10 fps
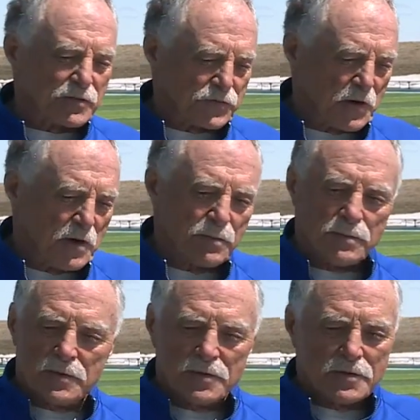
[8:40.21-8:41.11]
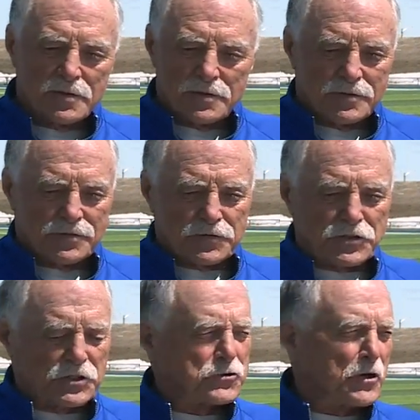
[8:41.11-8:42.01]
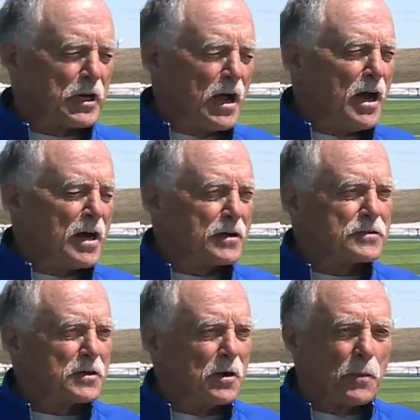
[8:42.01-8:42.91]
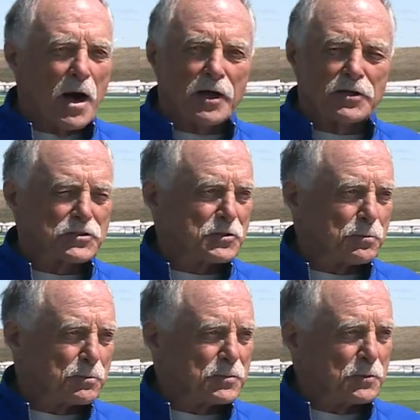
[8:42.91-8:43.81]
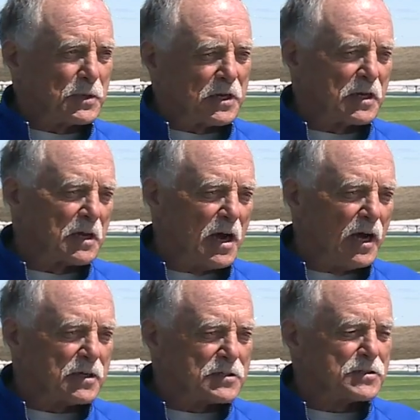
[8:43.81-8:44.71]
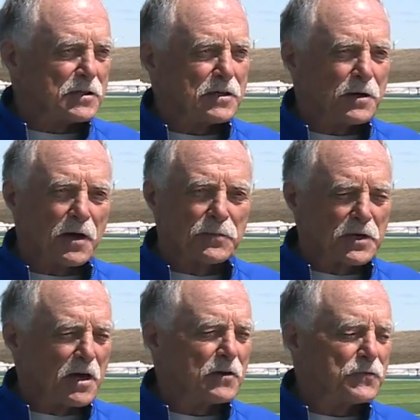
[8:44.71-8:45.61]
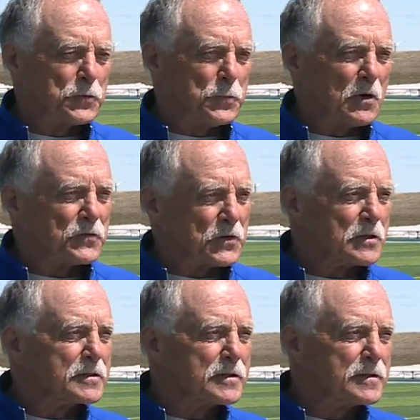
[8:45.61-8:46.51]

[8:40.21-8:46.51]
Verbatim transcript: So the sixth grade on, come August, the, the beginning of August, uh, I've been on a football field.